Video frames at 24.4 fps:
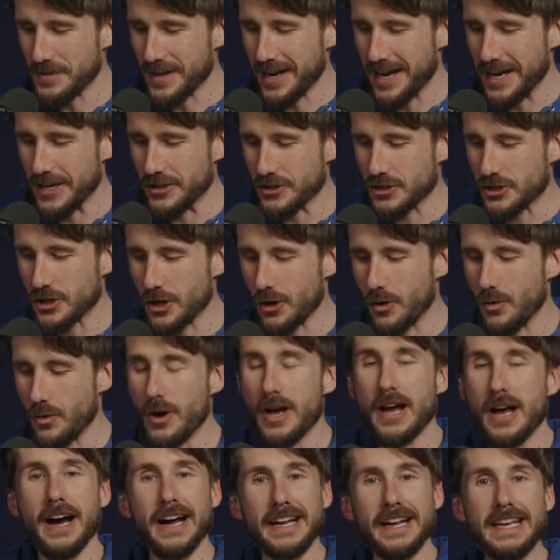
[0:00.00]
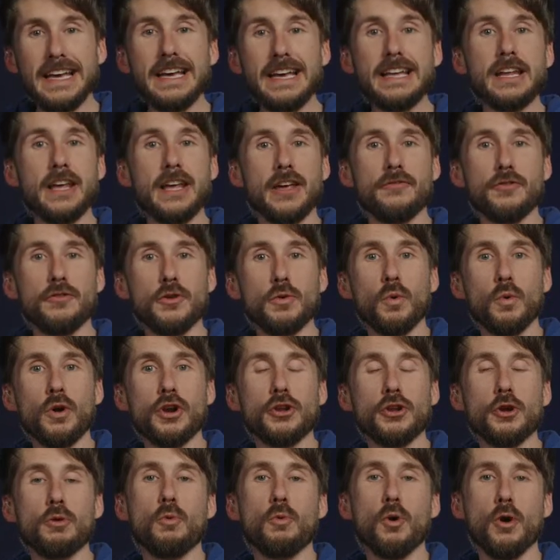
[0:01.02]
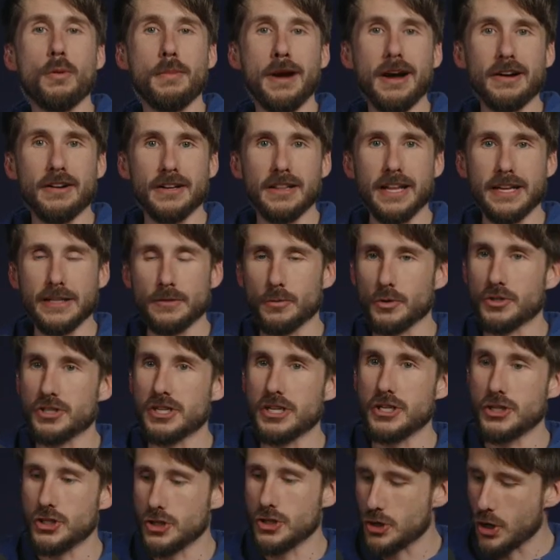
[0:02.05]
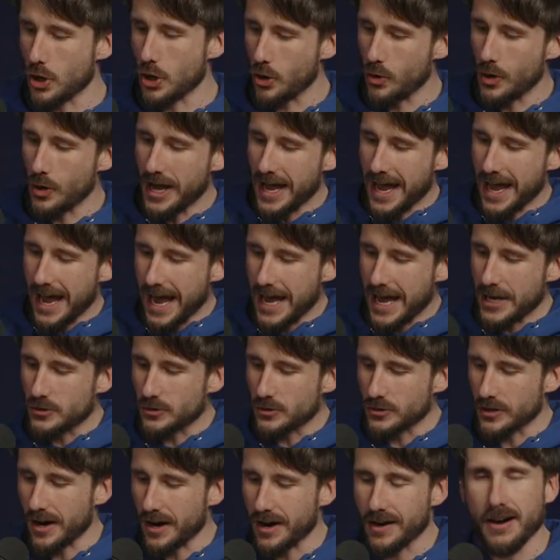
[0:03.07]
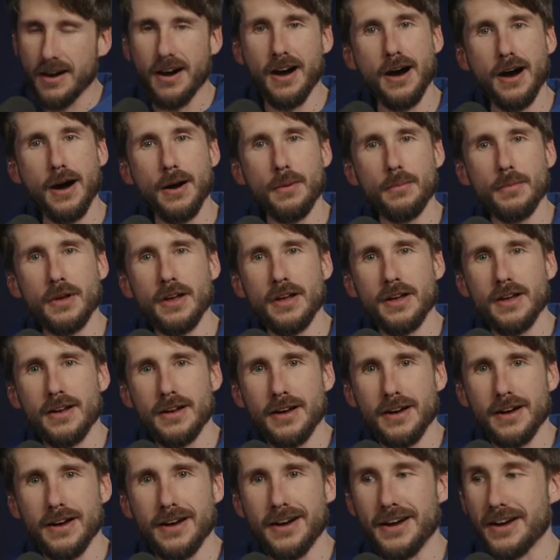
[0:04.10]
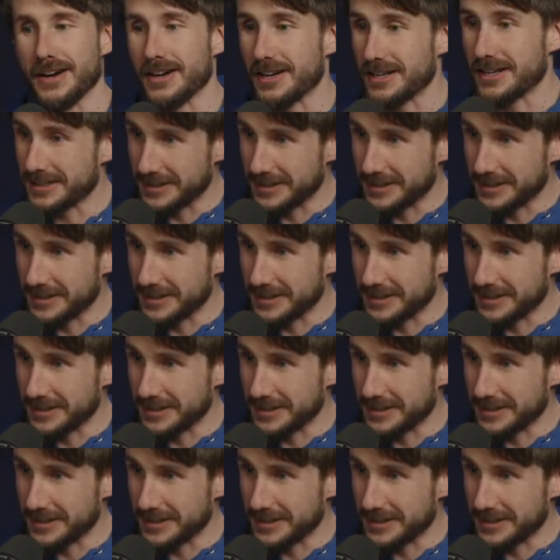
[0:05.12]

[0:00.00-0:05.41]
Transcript: And so again, if you want to know more about collectible scenes, you go angel.com, uh,